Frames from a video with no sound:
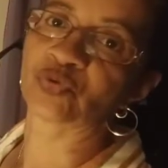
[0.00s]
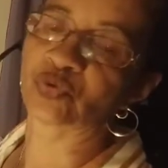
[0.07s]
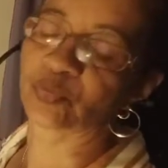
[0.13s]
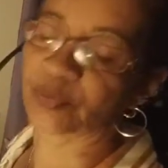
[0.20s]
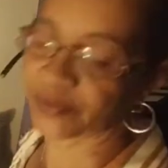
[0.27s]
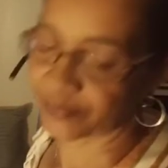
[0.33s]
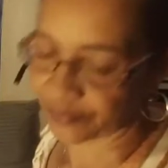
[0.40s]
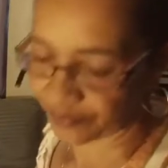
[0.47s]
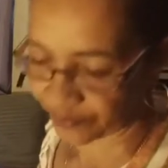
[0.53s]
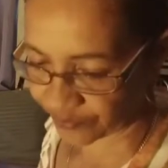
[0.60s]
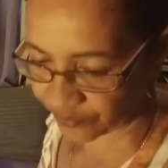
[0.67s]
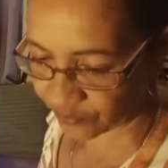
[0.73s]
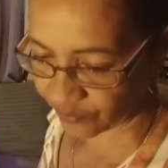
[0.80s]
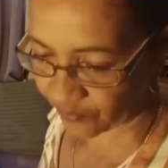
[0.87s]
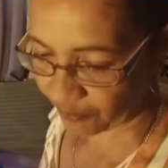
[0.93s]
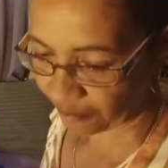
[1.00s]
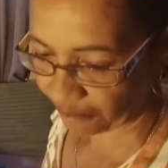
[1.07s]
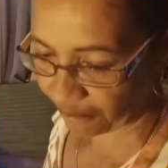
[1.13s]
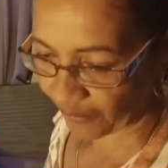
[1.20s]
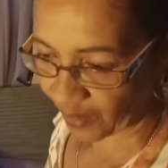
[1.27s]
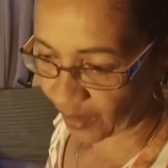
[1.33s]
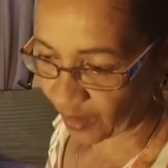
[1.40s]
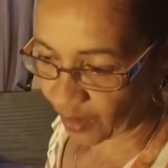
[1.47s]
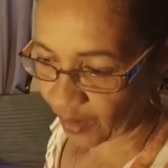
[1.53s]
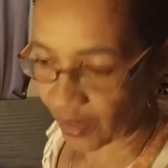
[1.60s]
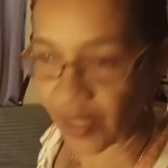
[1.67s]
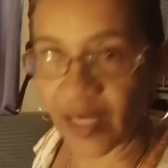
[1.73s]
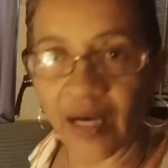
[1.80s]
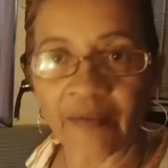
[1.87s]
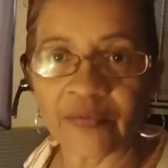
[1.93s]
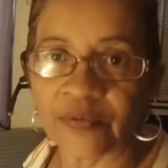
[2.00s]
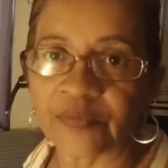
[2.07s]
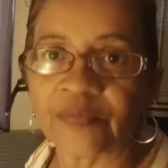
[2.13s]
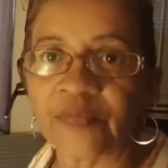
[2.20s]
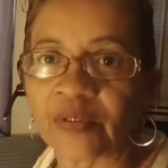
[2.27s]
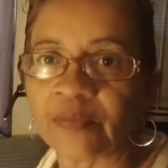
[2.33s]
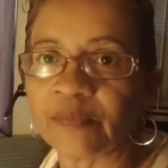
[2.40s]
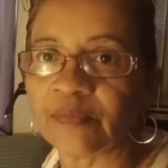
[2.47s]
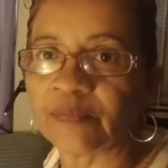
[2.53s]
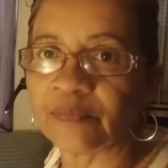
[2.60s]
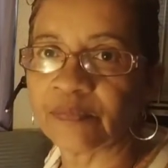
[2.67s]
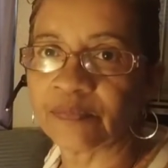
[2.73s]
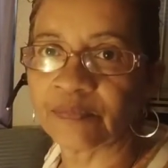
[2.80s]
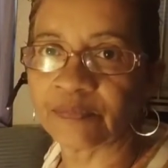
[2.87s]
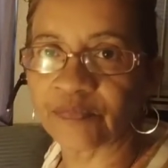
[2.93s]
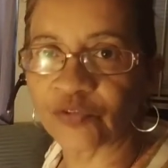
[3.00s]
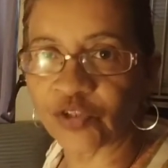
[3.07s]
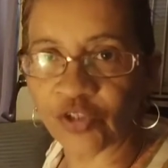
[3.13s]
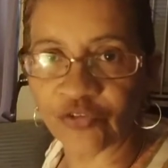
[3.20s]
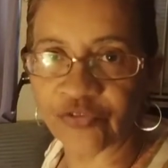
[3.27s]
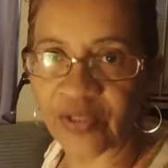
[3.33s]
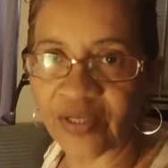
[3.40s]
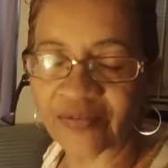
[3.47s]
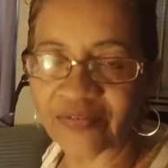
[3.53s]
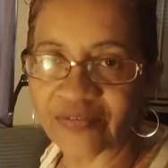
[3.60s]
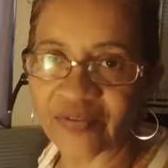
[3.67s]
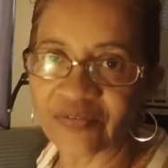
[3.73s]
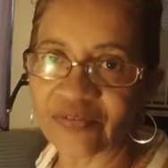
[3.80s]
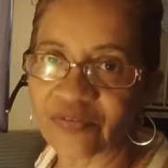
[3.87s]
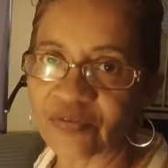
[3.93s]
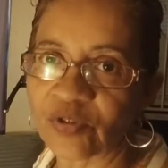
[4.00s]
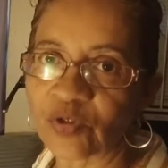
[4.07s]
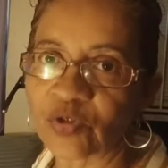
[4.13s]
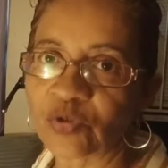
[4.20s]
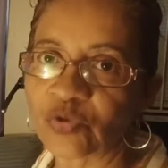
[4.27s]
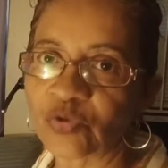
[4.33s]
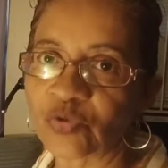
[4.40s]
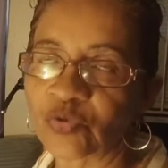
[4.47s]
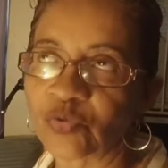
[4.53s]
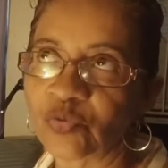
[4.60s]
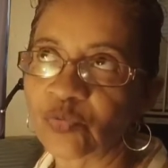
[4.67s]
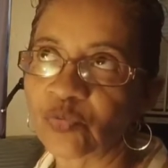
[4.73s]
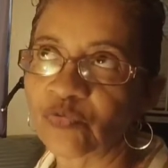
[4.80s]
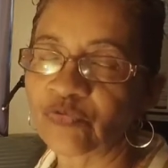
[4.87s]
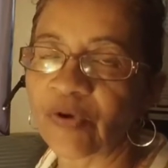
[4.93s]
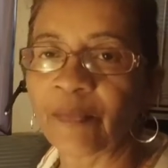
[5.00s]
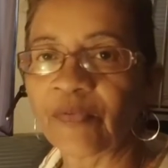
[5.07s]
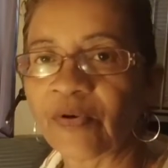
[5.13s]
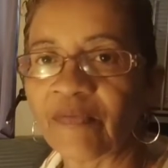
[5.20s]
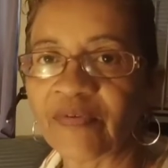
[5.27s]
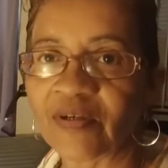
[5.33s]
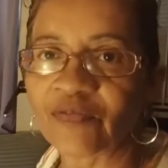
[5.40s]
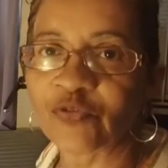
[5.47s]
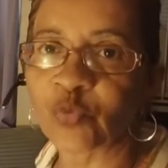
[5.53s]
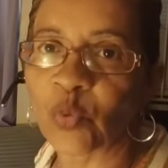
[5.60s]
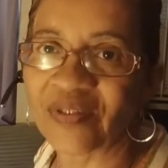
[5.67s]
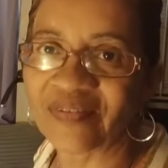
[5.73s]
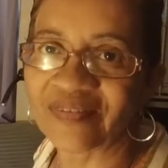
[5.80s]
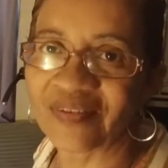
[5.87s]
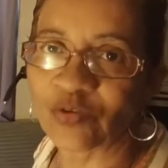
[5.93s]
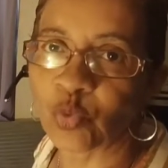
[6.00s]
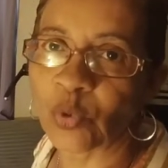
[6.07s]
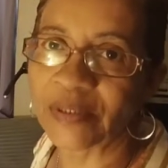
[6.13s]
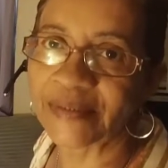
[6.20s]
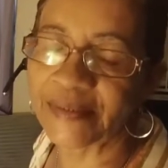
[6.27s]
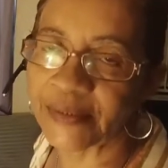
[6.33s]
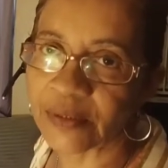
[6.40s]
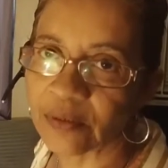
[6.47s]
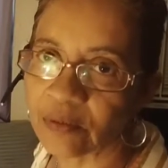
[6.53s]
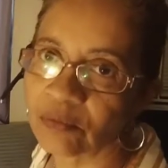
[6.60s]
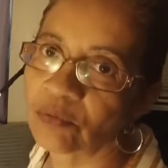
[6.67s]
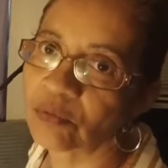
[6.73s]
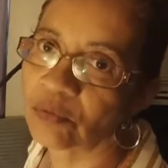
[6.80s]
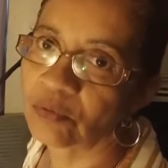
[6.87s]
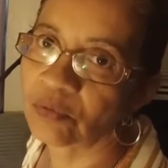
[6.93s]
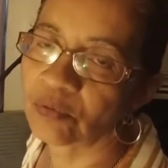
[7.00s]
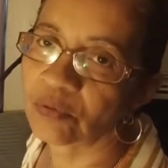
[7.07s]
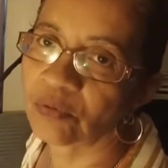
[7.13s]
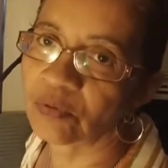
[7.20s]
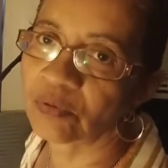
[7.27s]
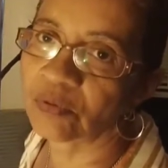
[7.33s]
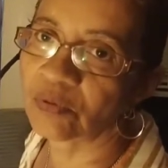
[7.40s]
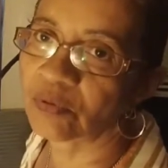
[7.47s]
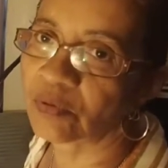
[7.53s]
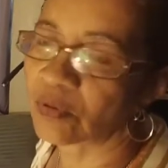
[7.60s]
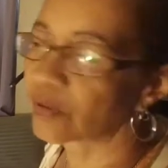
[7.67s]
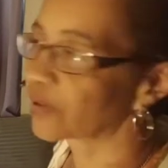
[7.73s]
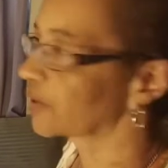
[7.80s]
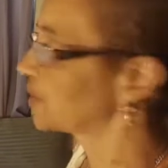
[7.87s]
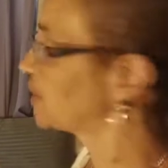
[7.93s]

to me. I haven't touched that since February of 2020. Okay,